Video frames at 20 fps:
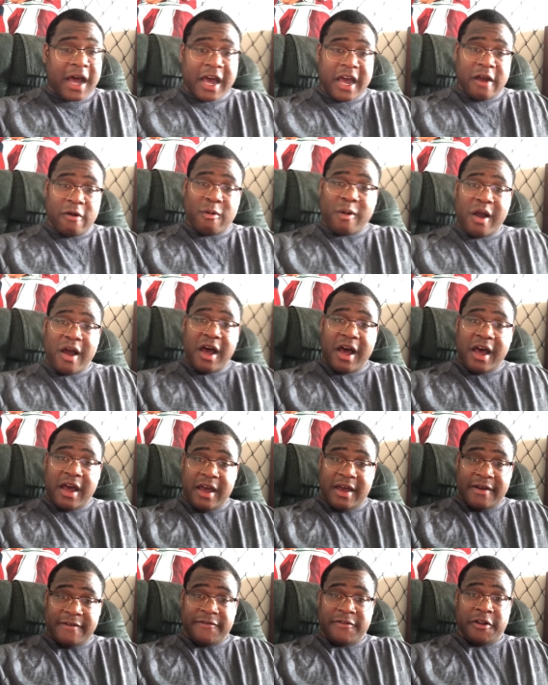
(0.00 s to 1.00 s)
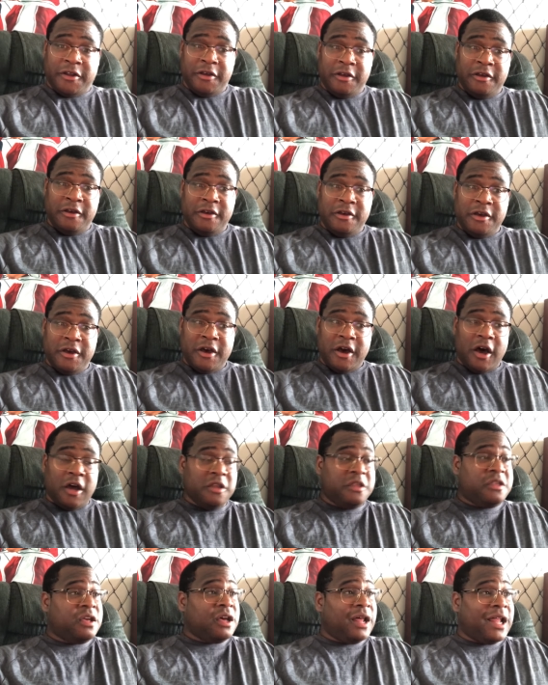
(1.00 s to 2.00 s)
I arrived
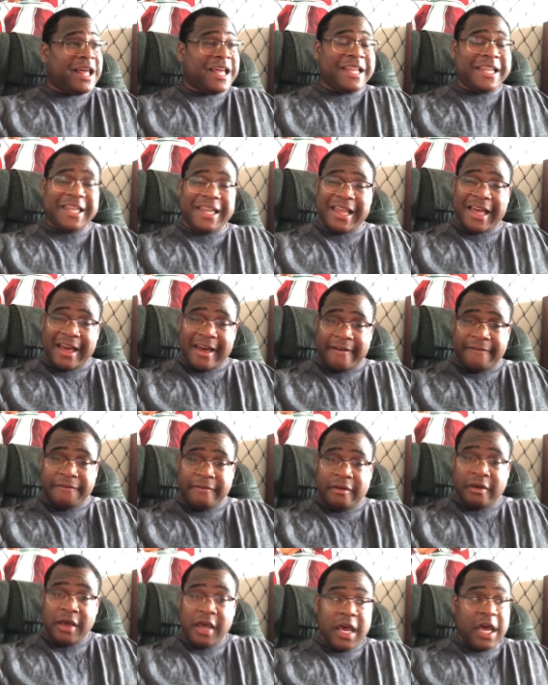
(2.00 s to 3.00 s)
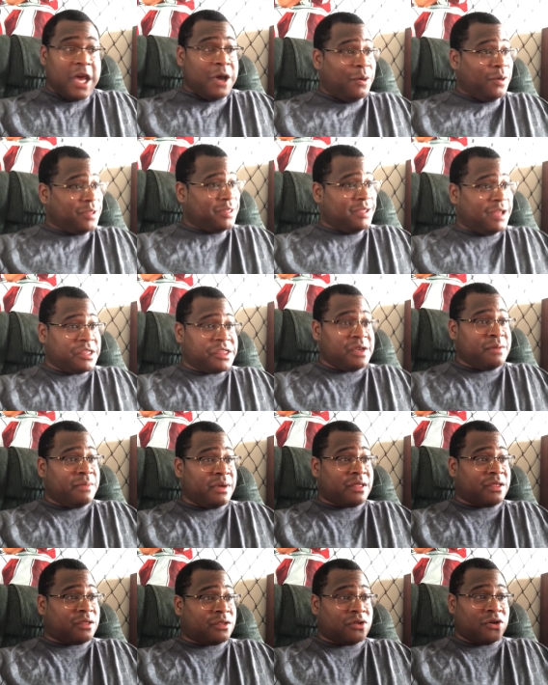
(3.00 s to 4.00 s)
until I left. It was nothing
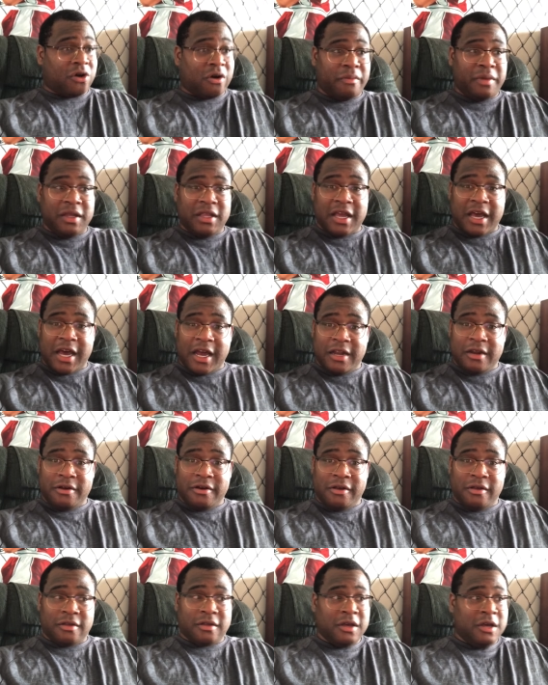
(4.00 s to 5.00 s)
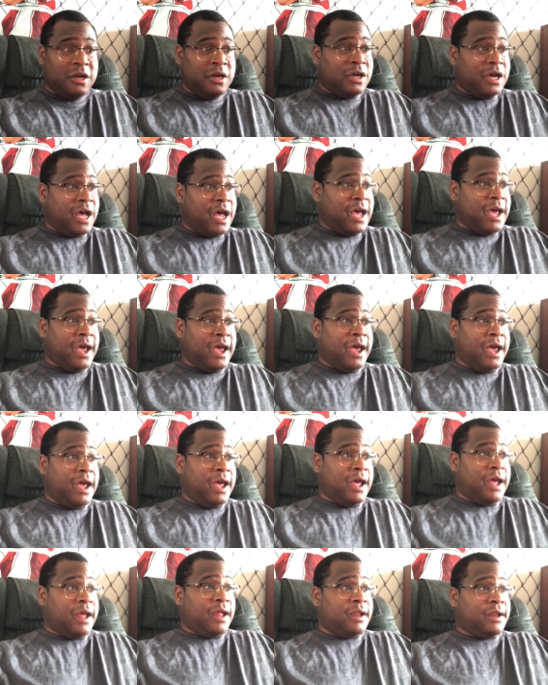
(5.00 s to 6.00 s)
but Stormy Daniels
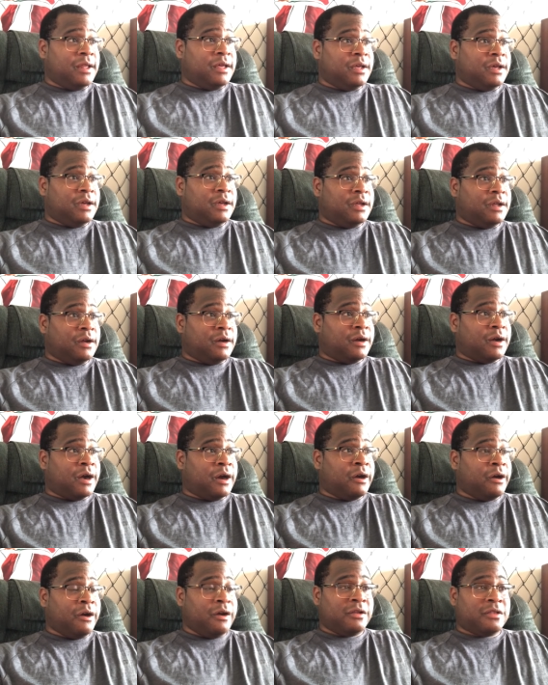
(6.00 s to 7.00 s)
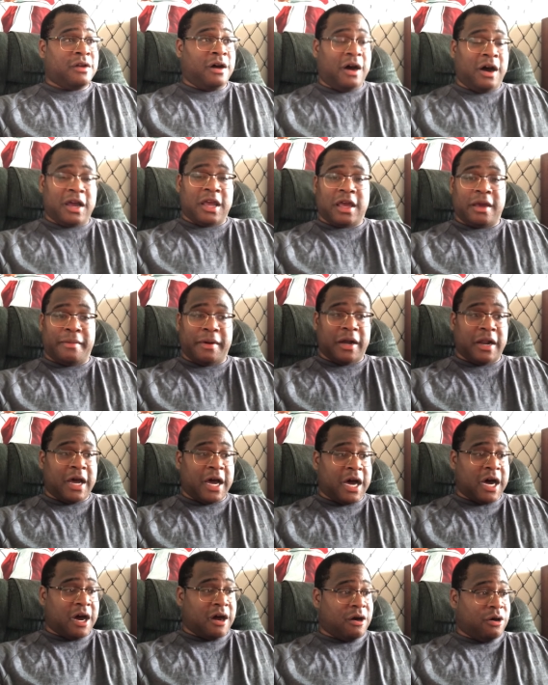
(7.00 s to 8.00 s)
and her talking about
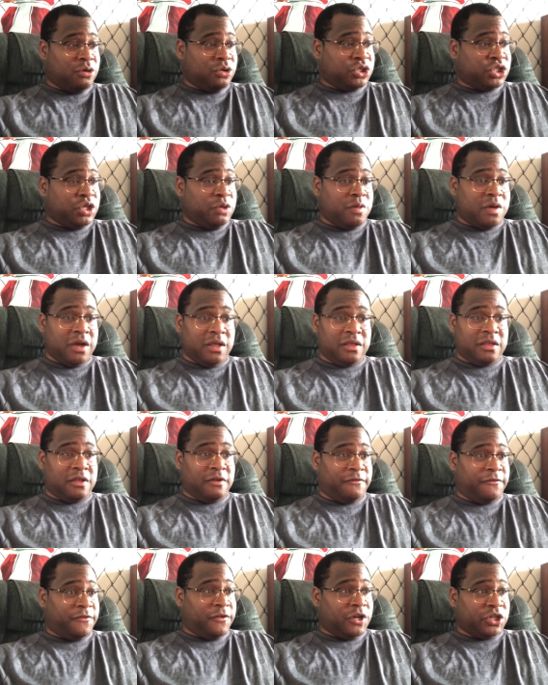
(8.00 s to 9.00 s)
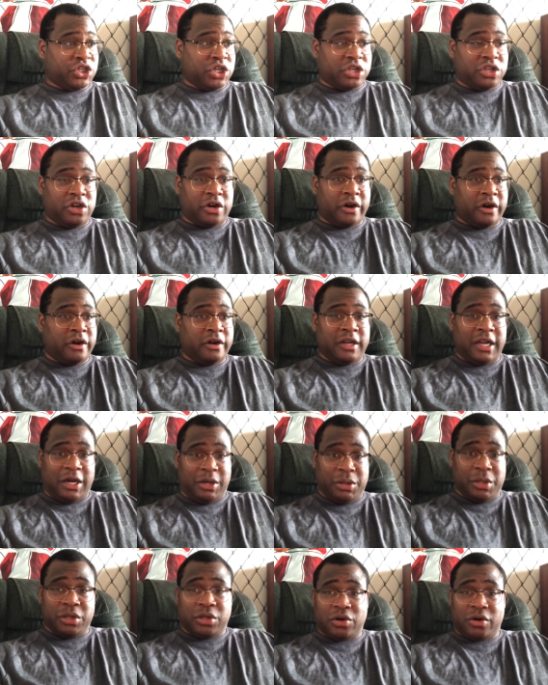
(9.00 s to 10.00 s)
how she wants to flush a turd
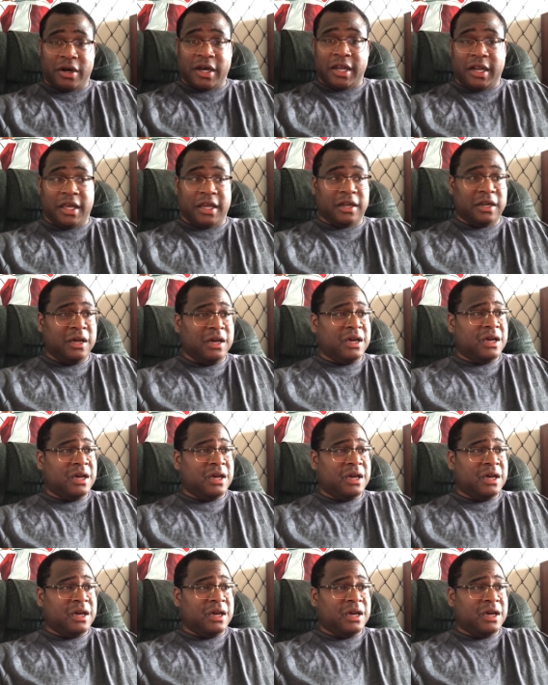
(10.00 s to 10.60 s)
down the toilet